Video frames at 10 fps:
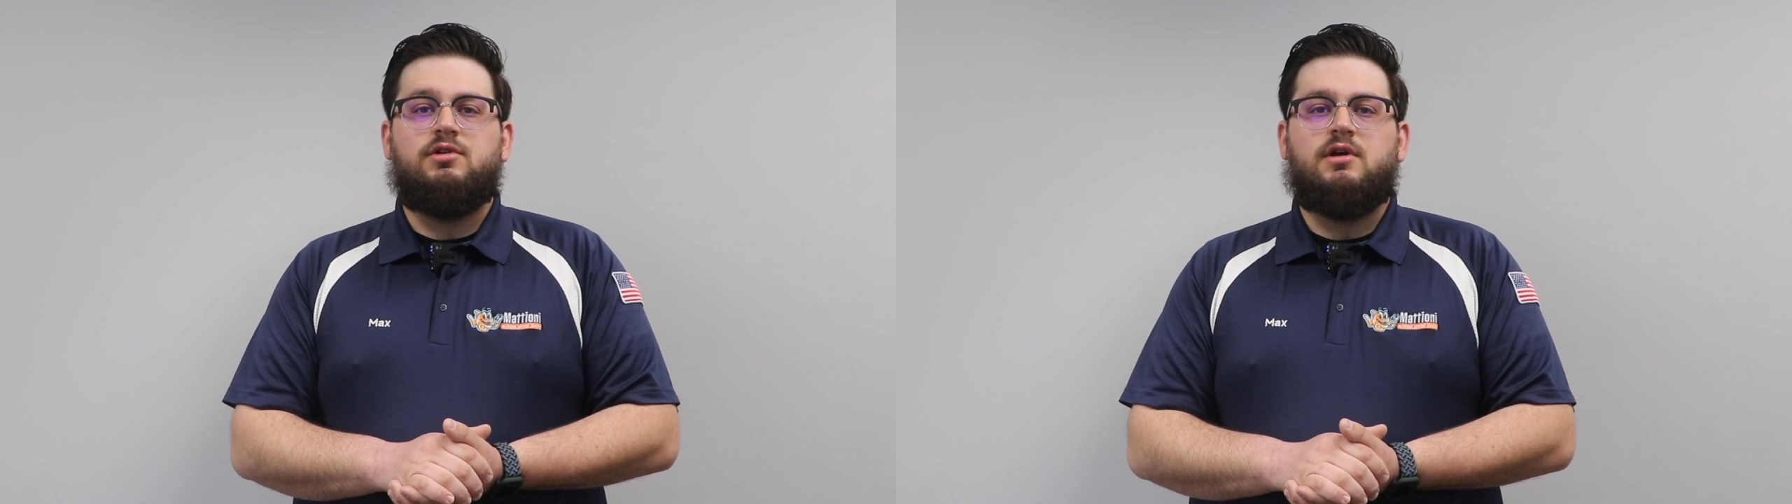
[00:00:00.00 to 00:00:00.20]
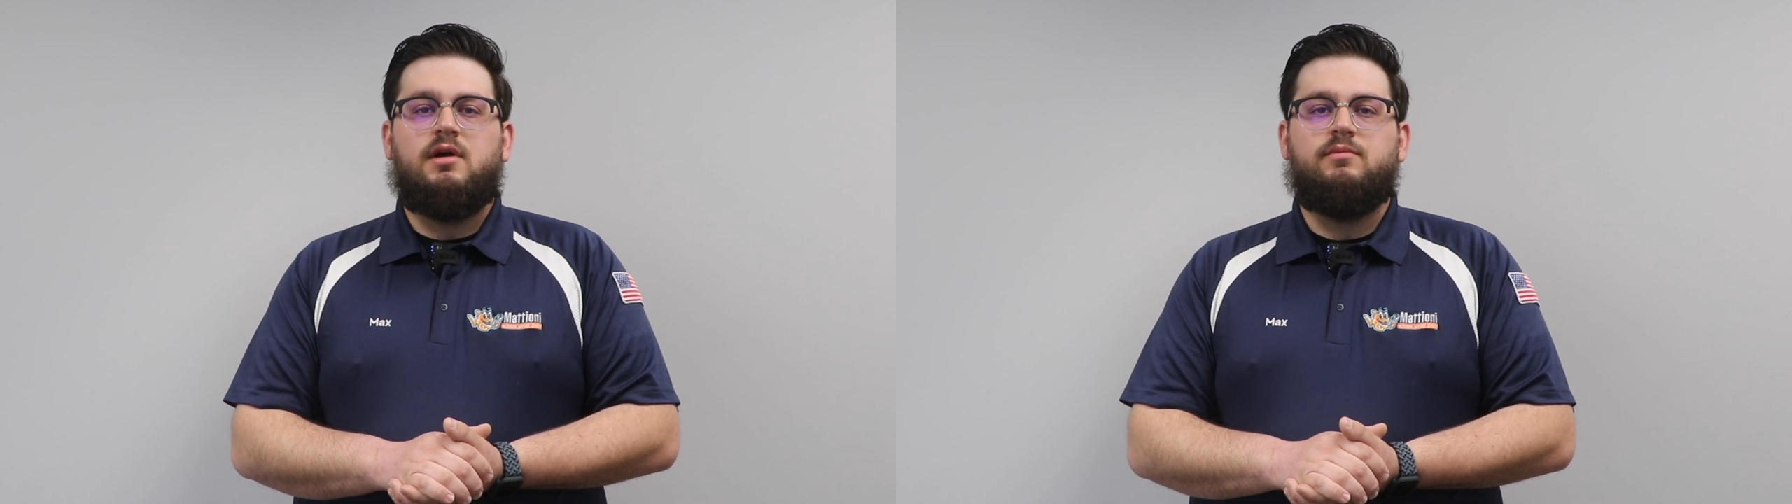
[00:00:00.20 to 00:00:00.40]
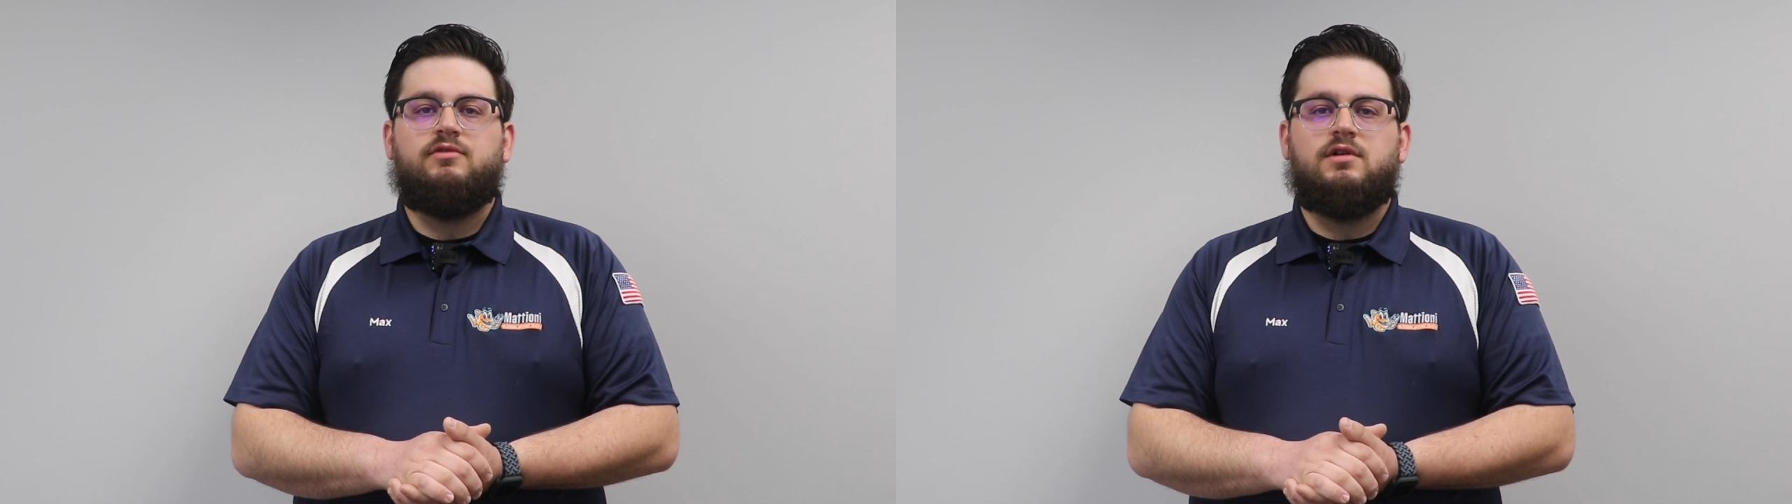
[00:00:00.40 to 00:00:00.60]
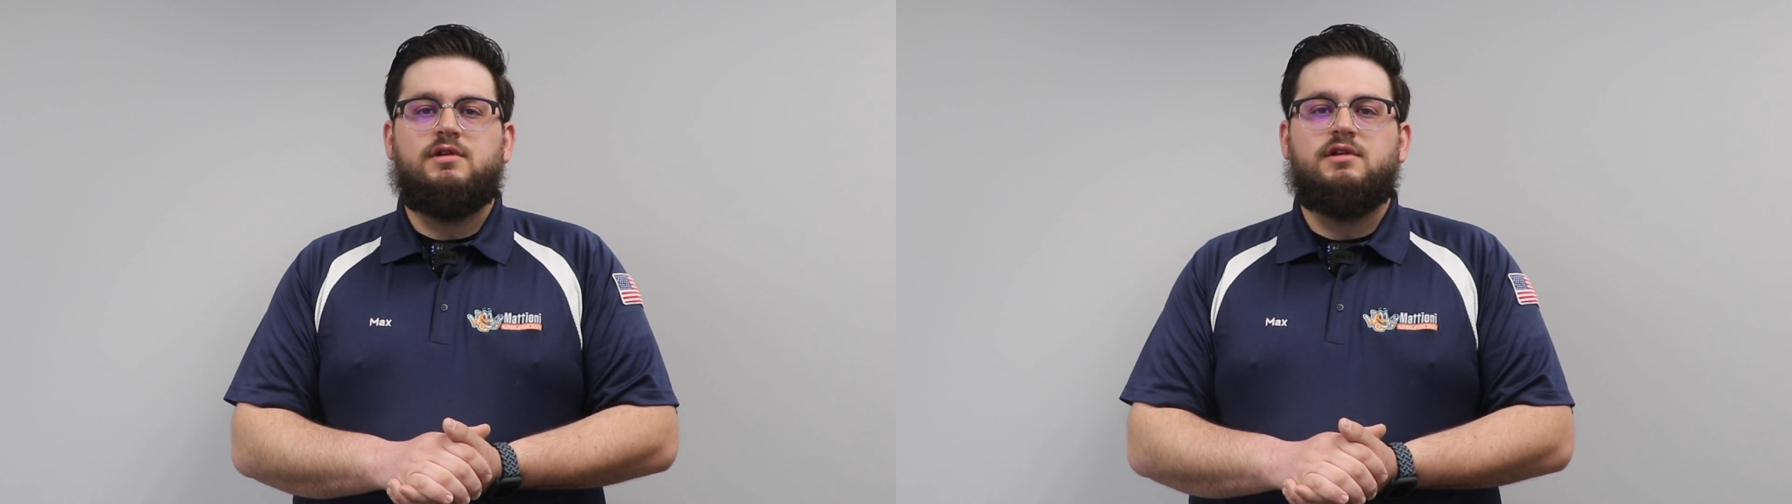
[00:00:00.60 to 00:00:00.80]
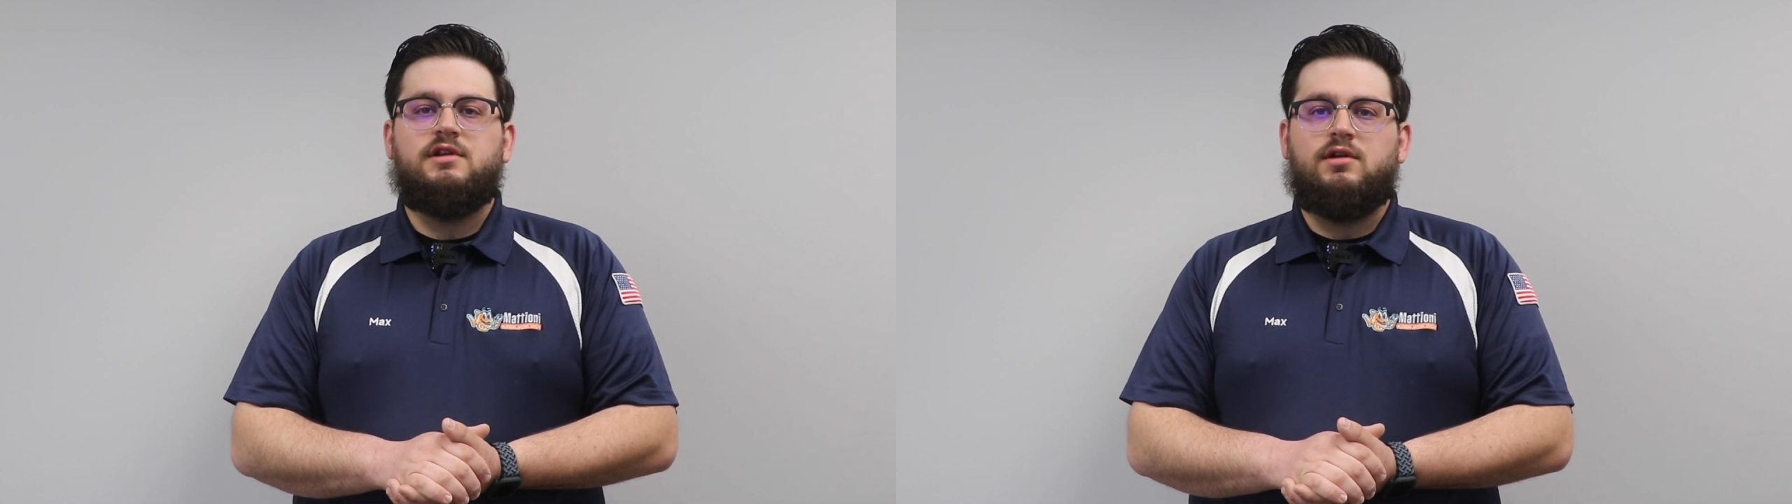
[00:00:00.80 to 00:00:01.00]
your
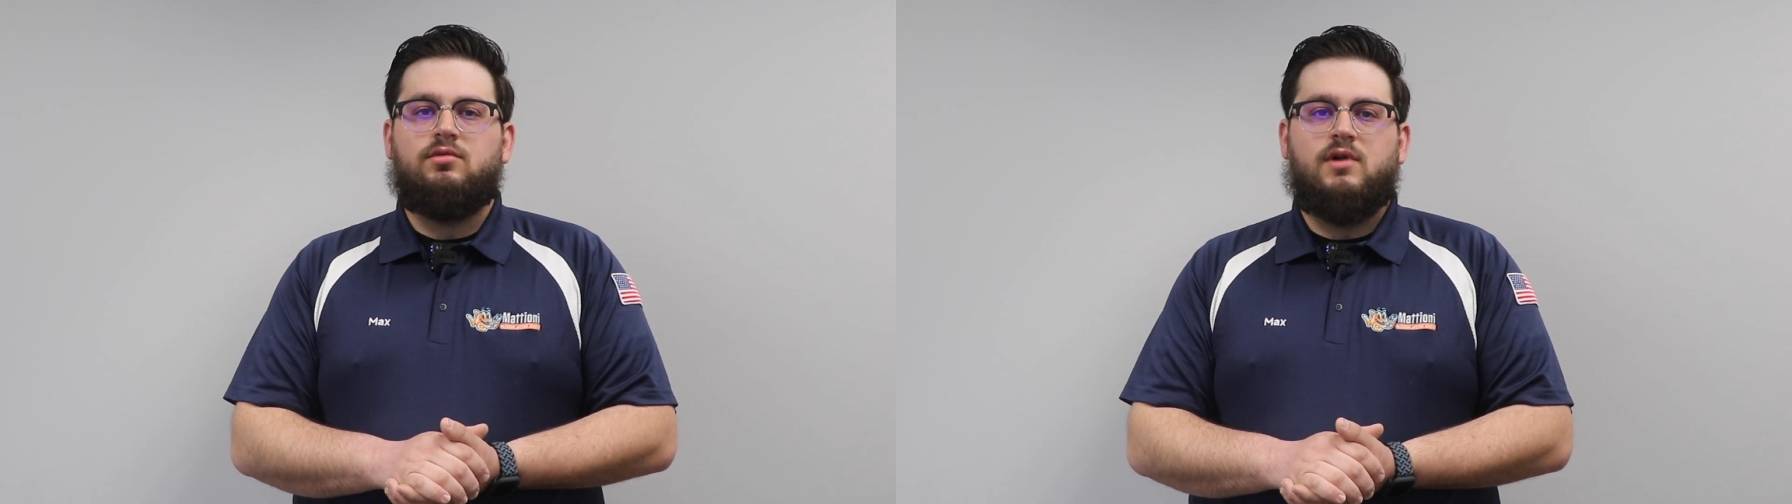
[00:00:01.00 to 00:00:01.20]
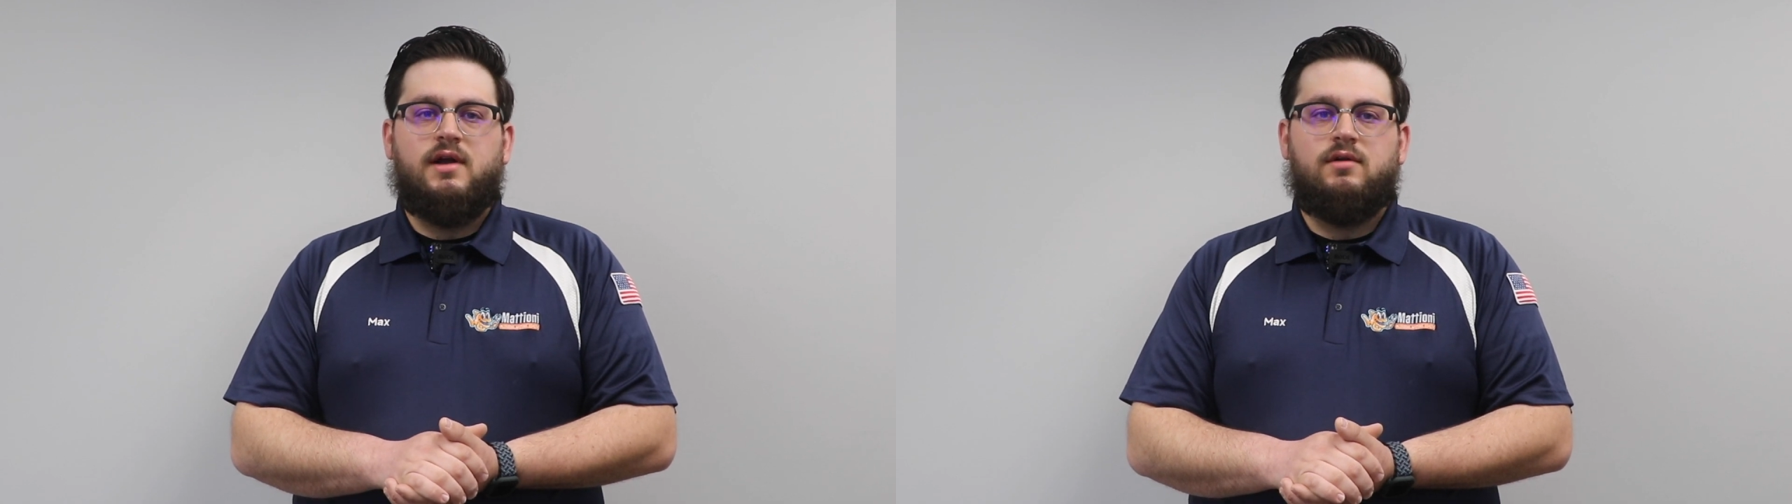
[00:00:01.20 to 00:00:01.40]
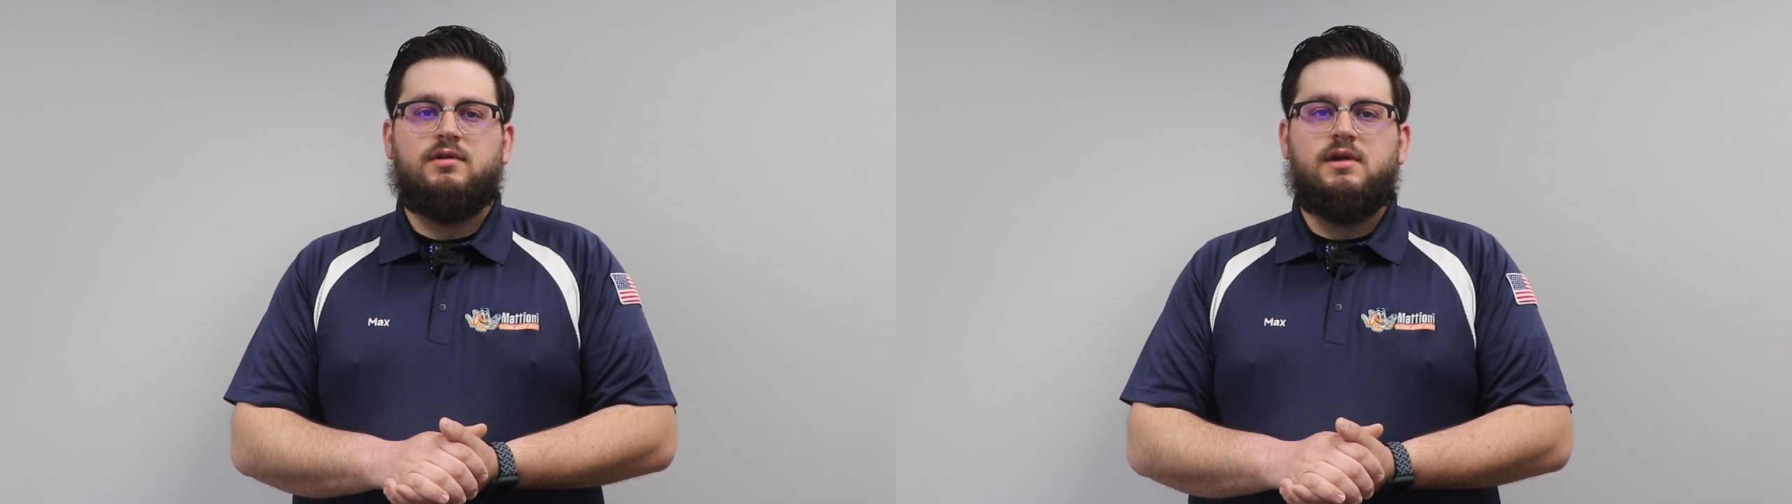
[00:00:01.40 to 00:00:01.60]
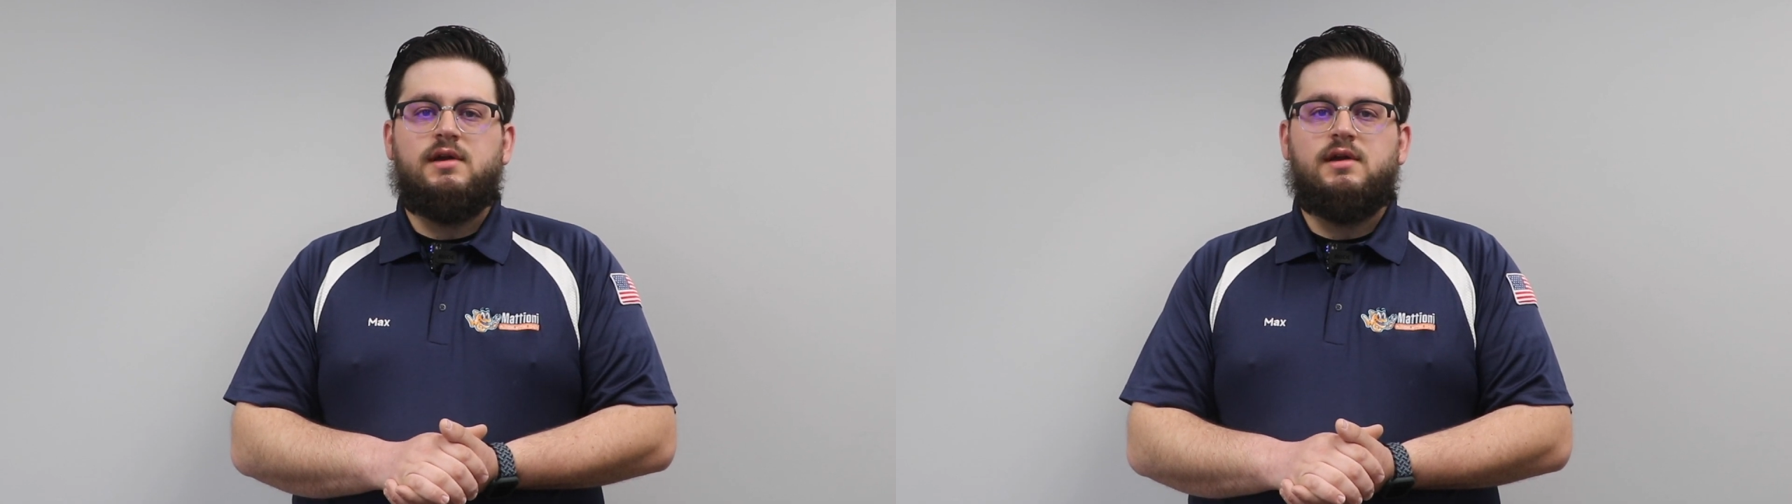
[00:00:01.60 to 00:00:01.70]
comfort year-round.